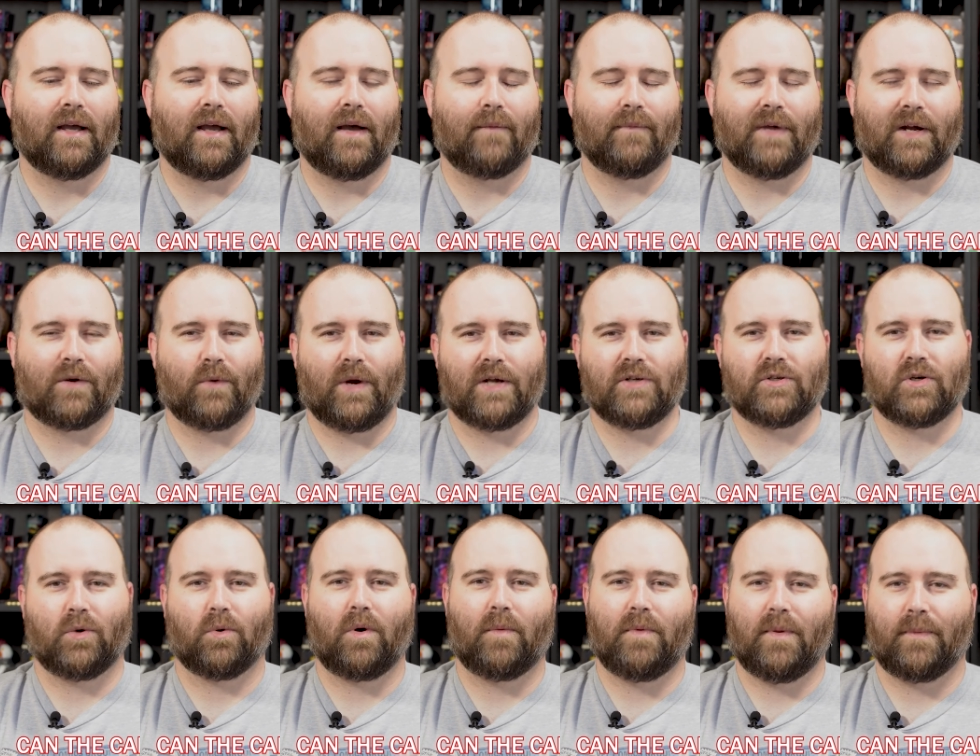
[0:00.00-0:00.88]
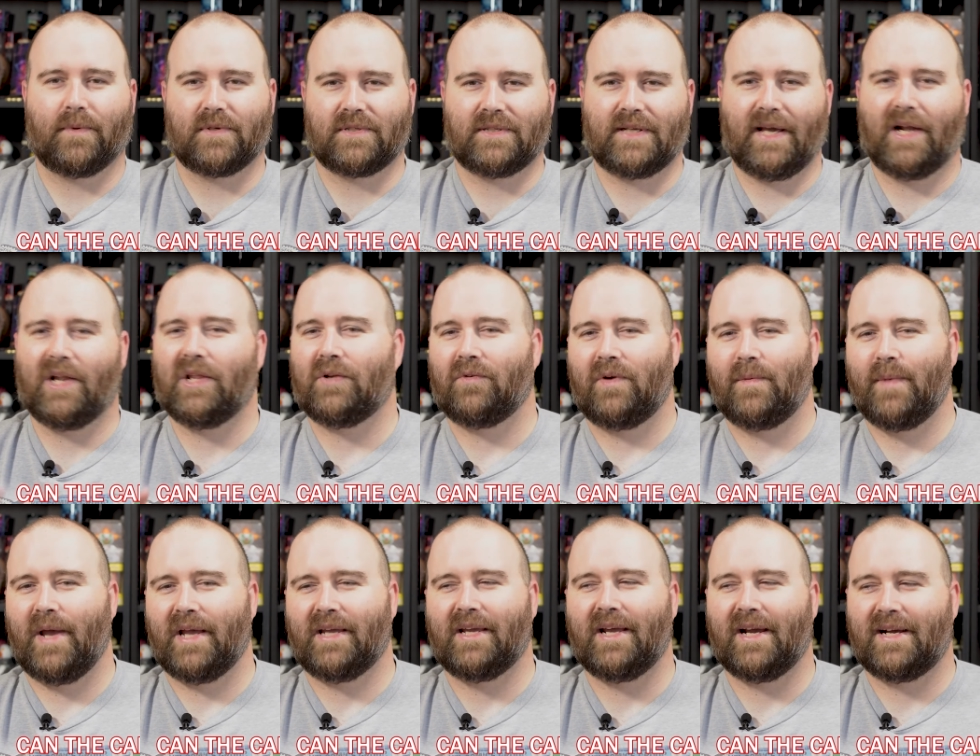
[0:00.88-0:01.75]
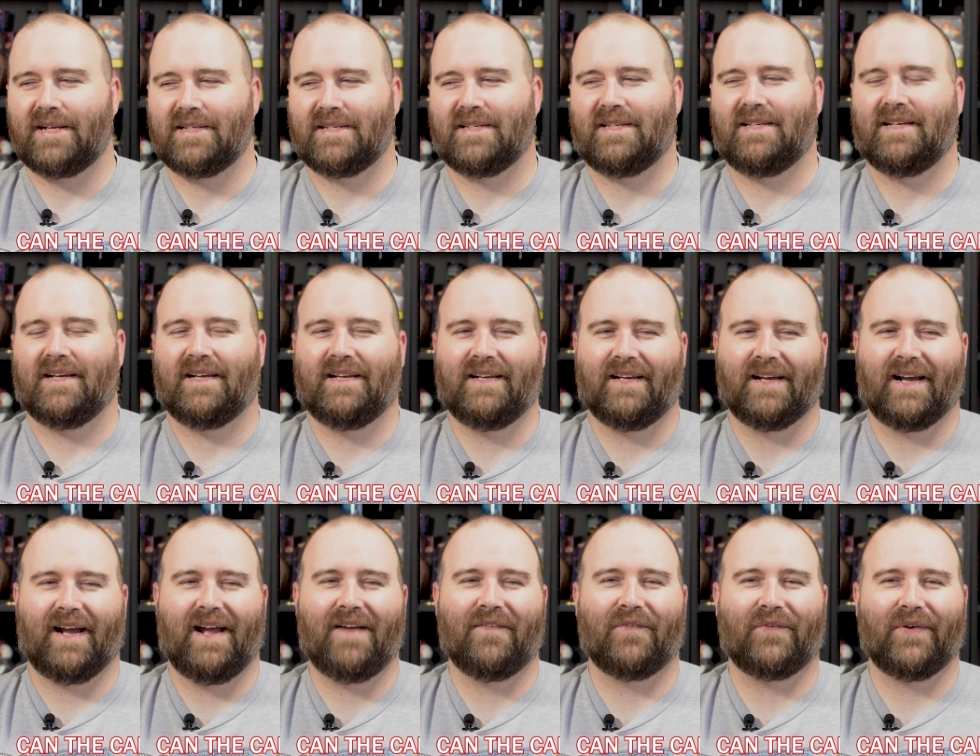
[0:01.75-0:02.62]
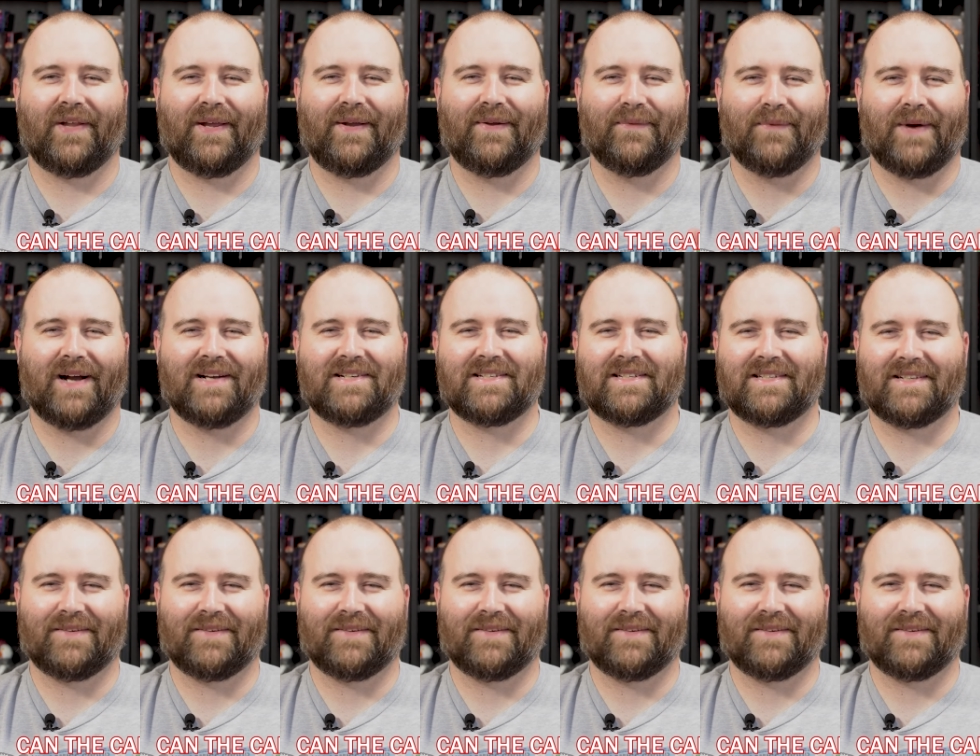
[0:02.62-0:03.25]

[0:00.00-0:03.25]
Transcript: I'm not quite sure where people stand on the remake yet. I haven't really watched